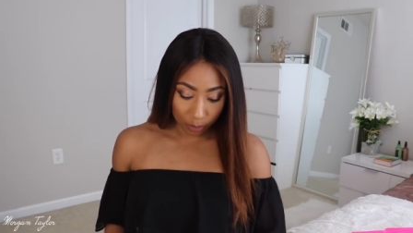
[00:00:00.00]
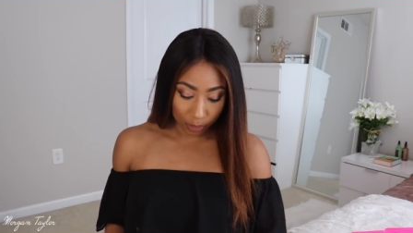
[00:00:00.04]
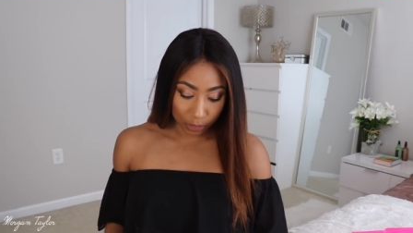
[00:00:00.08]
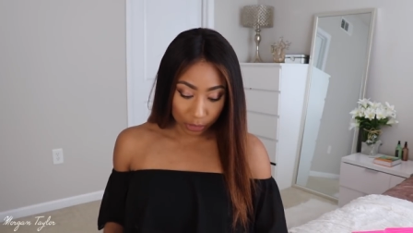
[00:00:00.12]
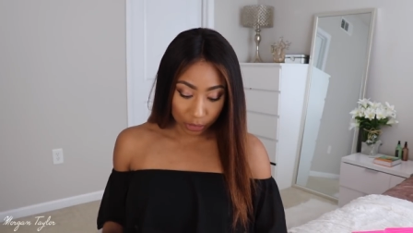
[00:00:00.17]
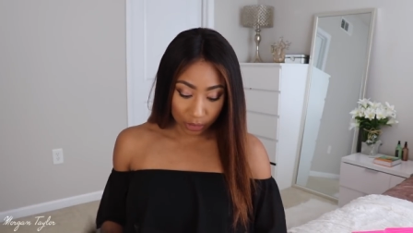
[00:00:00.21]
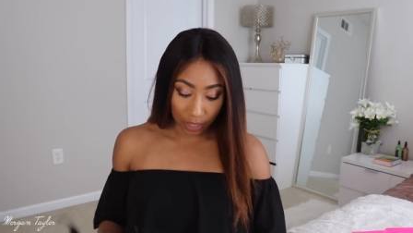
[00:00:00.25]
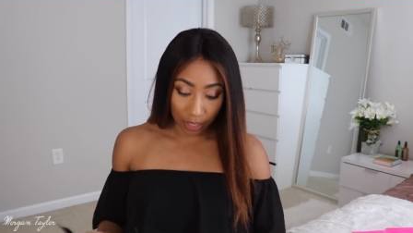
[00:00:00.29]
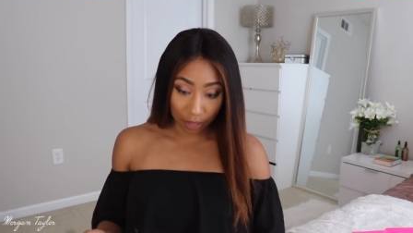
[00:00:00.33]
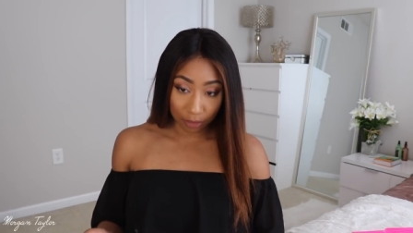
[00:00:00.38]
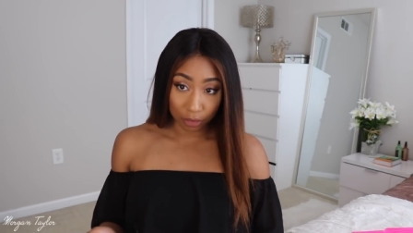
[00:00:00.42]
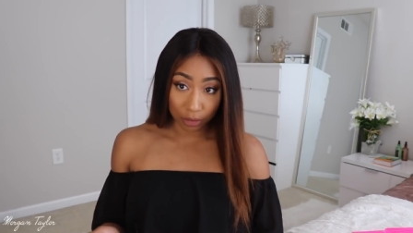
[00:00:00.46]

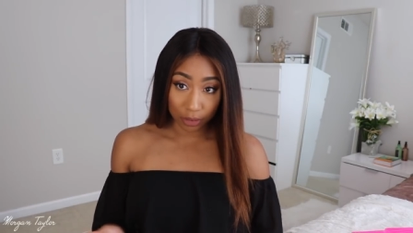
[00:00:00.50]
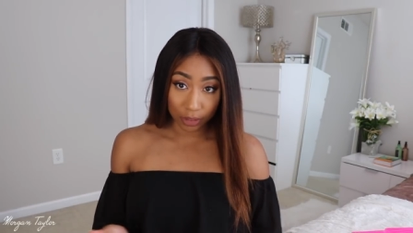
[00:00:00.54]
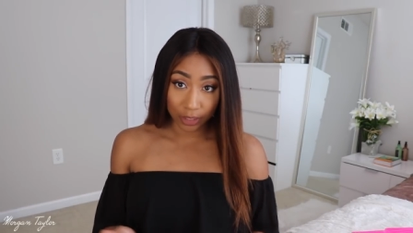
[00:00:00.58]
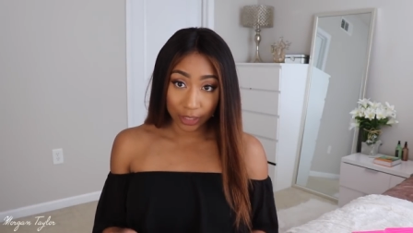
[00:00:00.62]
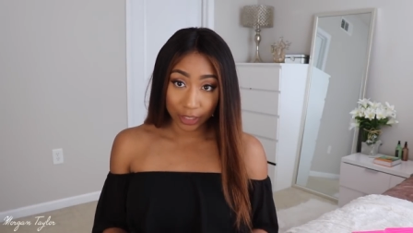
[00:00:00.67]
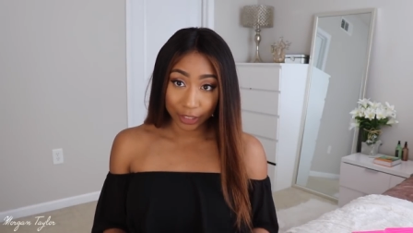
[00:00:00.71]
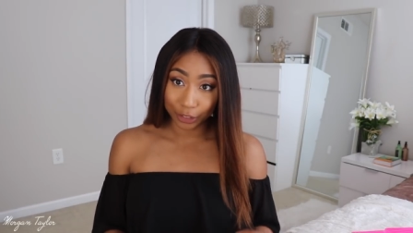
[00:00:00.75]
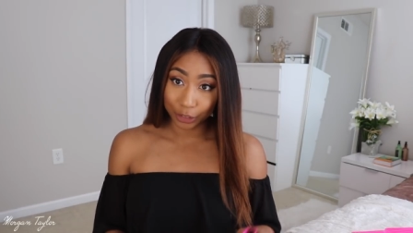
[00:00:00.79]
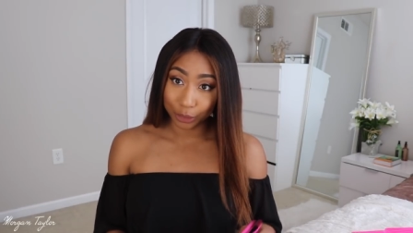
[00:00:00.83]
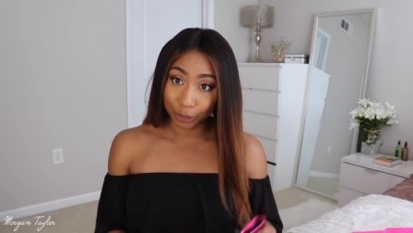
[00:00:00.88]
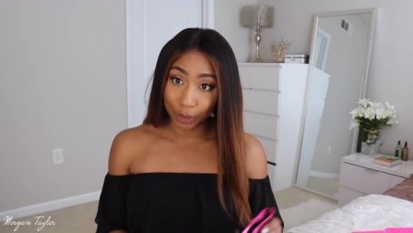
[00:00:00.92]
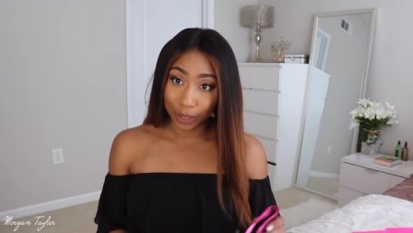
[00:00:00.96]
which I
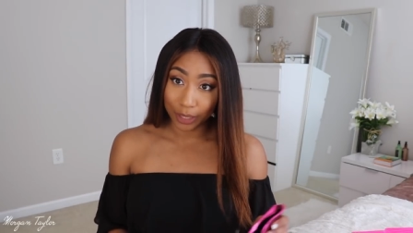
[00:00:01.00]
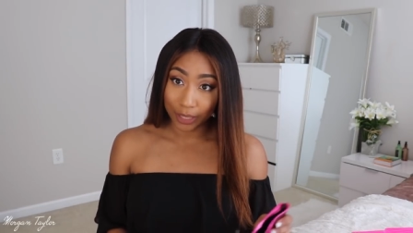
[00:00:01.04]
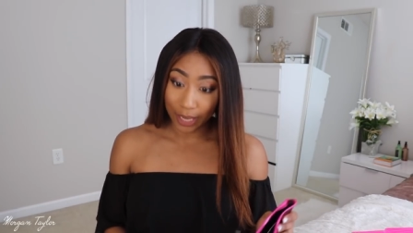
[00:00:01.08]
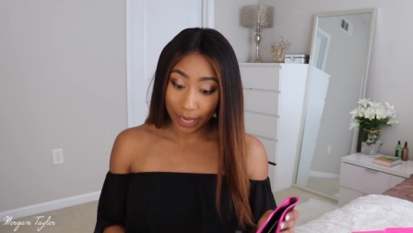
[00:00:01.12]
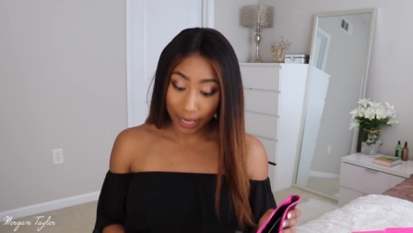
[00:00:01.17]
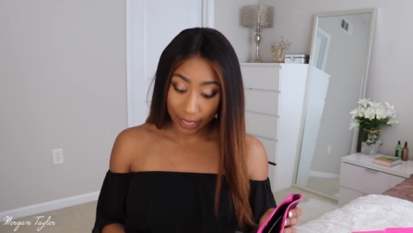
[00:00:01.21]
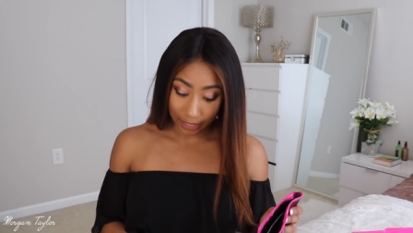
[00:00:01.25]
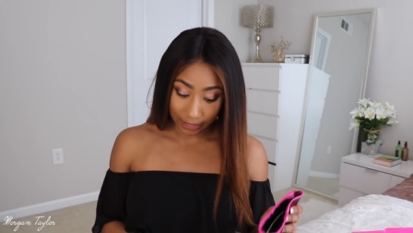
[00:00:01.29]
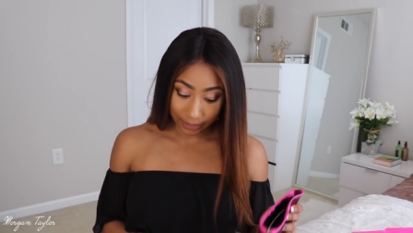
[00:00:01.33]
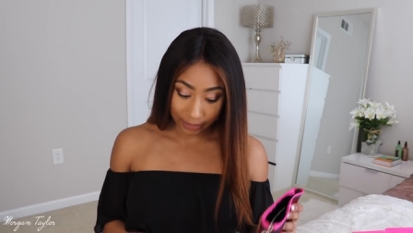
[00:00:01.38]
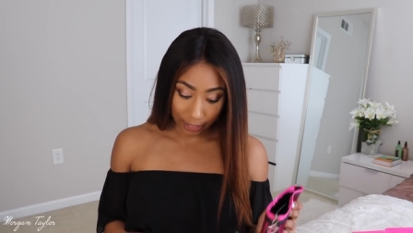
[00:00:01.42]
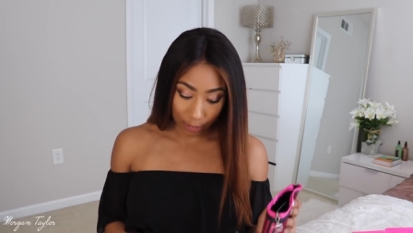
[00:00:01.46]
really enjoy
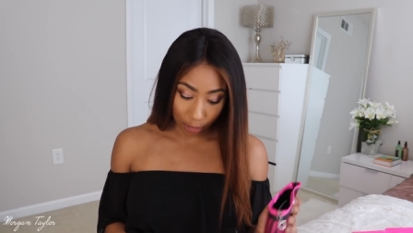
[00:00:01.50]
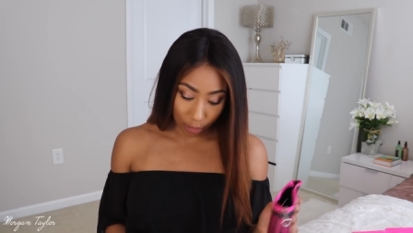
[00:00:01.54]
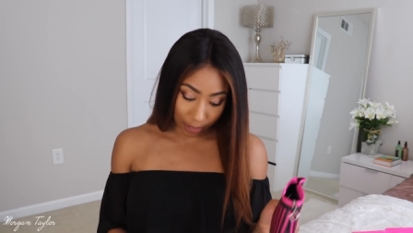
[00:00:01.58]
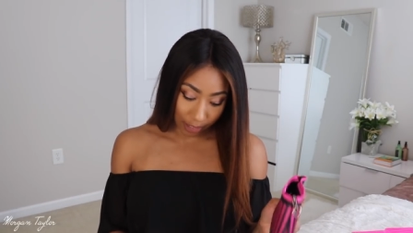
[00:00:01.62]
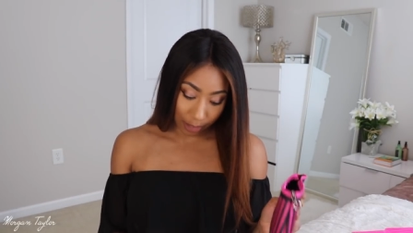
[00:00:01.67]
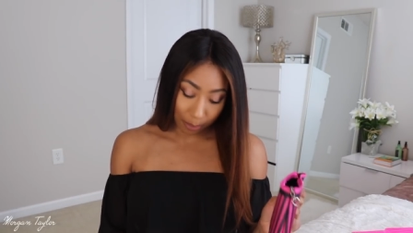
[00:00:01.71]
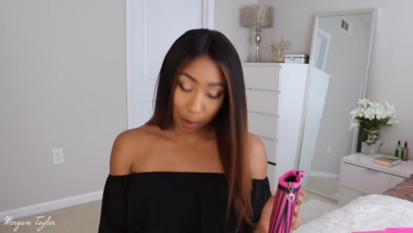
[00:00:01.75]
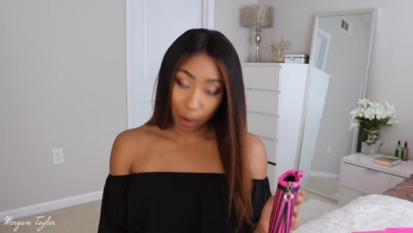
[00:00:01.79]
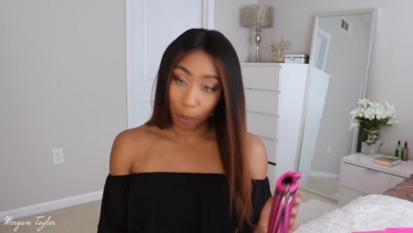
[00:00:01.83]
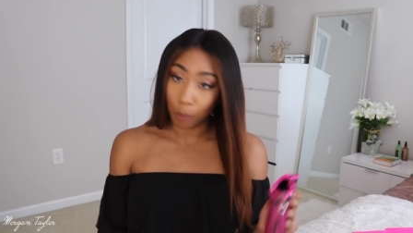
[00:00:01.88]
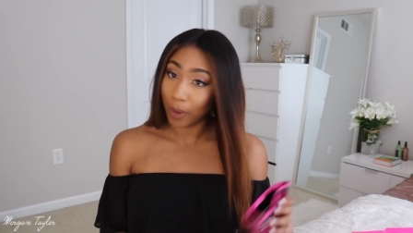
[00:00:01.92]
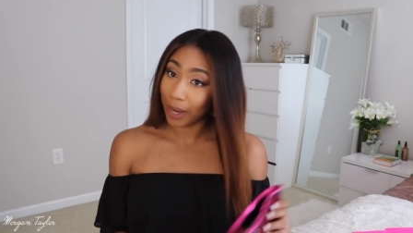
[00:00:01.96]
that because I don't
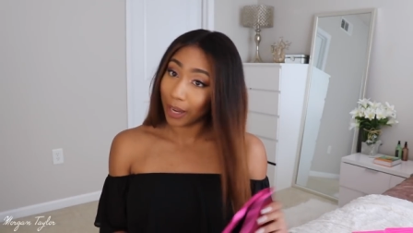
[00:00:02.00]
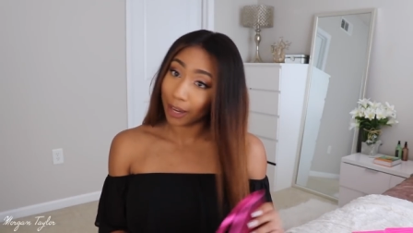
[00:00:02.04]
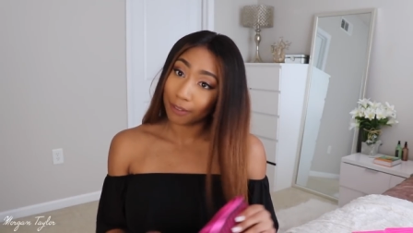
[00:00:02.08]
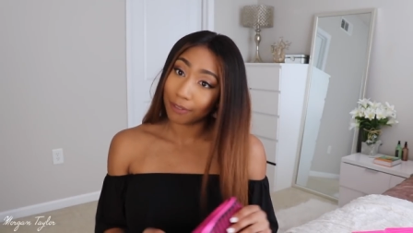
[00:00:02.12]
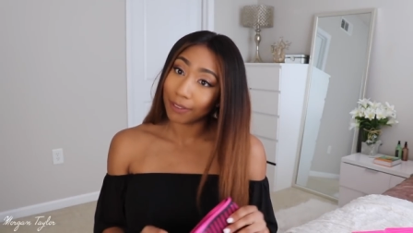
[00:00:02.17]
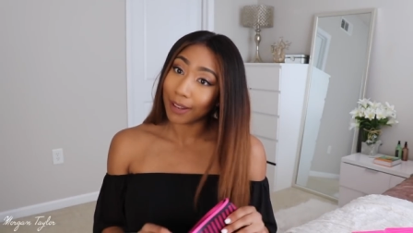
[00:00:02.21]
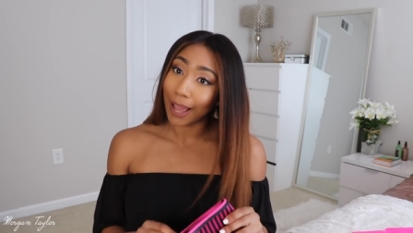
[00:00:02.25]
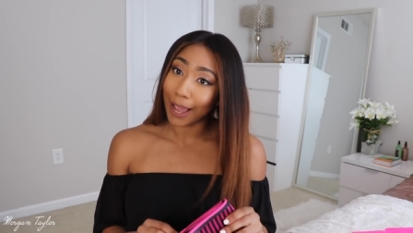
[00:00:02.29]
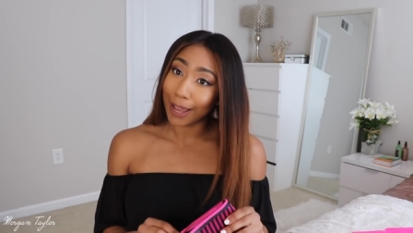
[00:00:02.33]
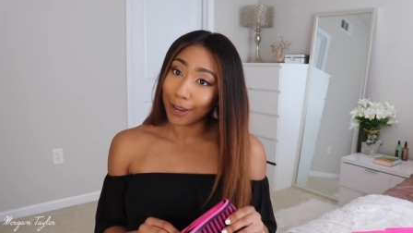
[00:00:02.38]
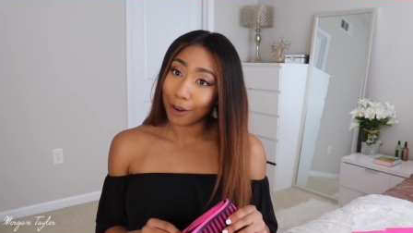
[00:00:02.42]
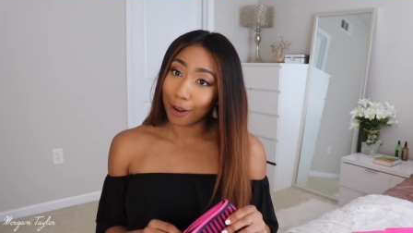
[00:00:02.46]
need my wig
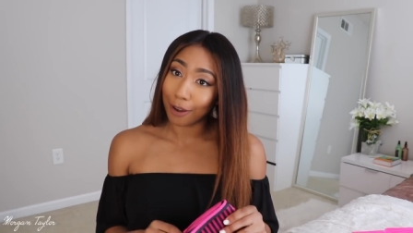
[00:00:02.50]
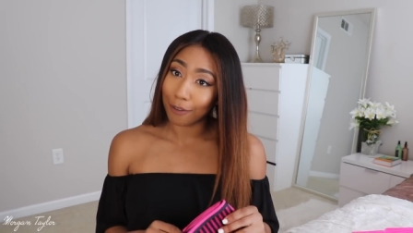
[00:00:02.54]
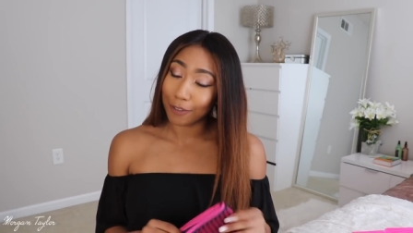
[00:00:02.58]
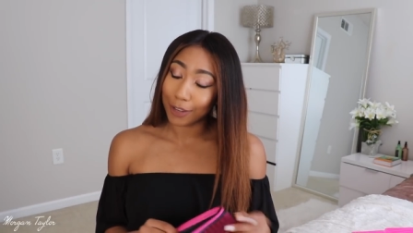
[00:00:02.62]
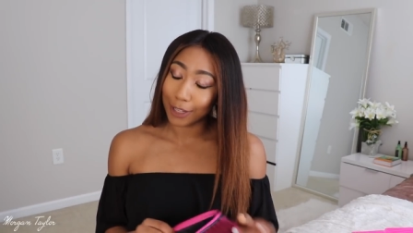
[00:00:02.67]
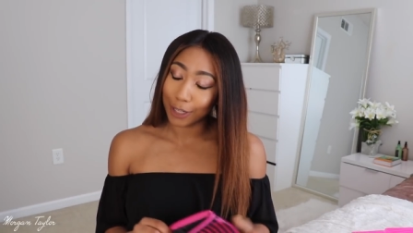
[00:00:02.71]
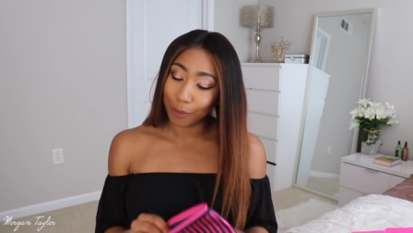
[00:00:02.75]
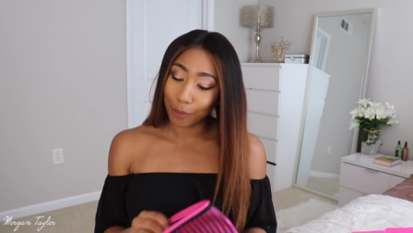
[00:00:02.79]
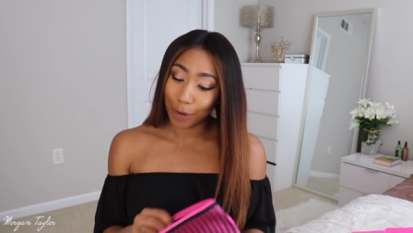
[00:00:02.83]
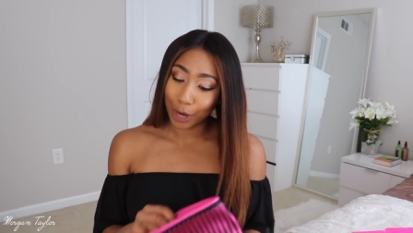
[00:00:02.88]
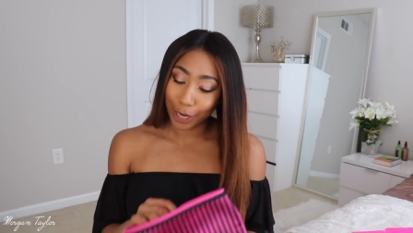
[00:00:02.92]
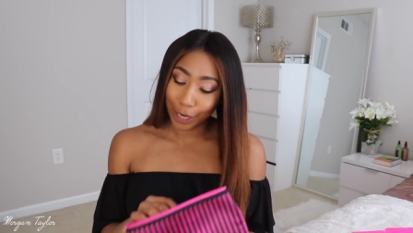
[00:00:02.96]
flying off
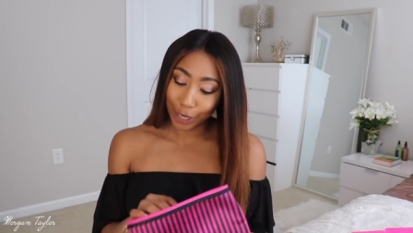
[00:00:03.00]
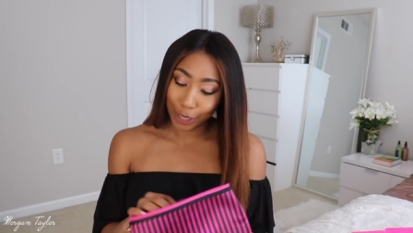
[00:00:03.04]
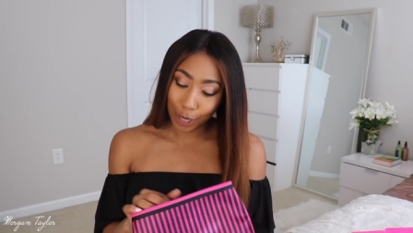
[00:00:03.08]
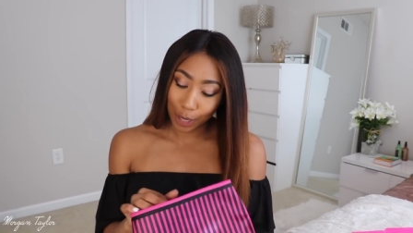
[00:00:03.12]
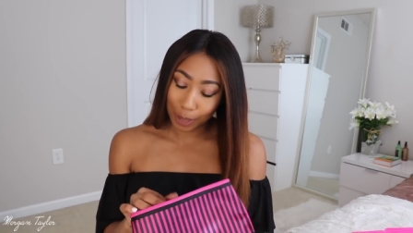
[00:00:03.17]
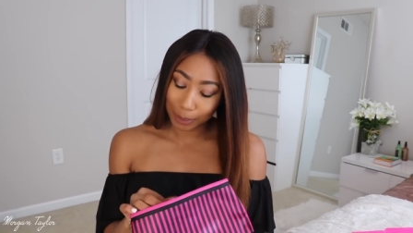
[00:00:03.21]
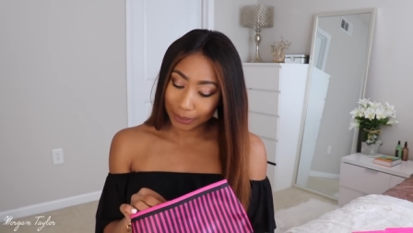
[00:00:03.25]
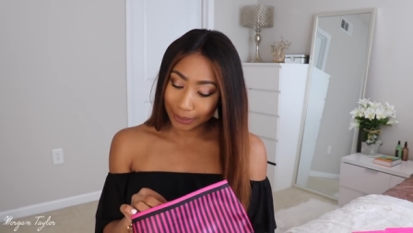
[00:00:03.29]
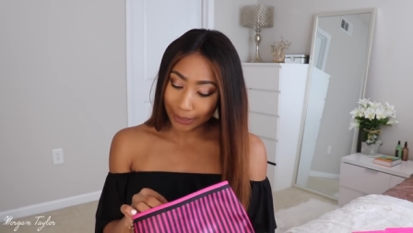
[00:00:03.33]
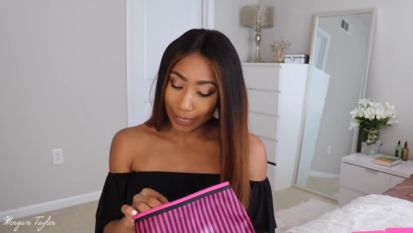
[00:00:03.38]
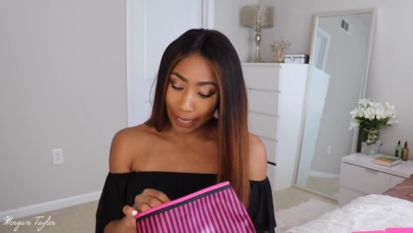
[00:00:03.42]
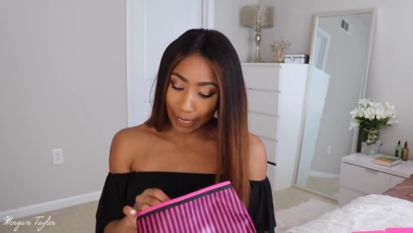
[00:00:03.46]
anywhere, you
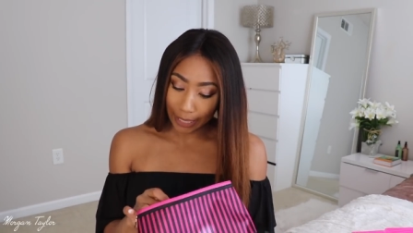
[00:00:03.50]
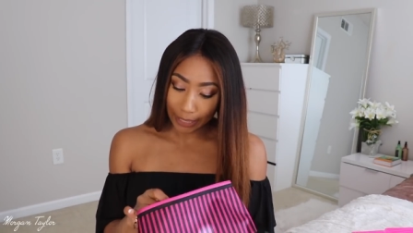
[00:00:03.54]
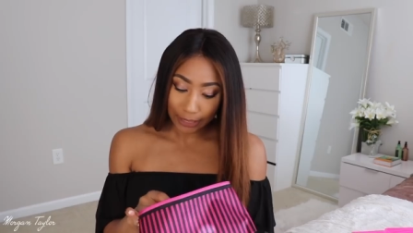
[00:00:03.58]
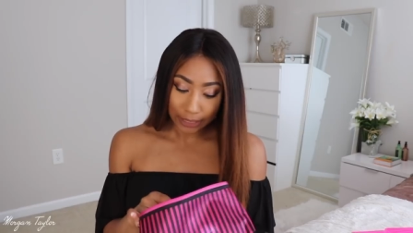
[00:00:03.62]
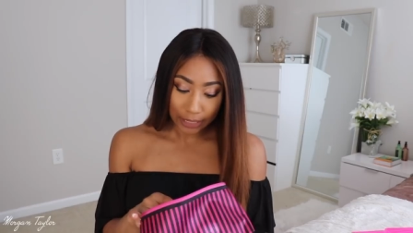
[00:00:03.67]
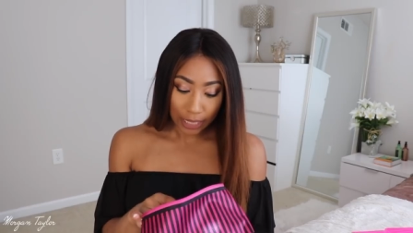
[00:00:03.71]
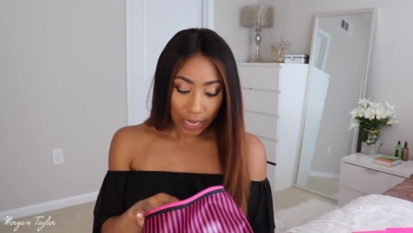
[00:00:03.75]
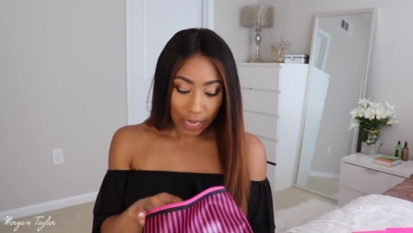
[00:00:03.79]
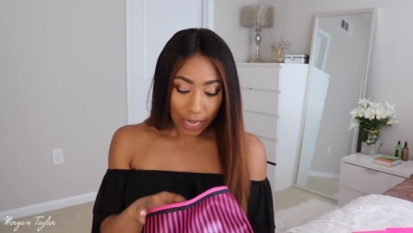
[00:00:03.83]
know what I'm saying?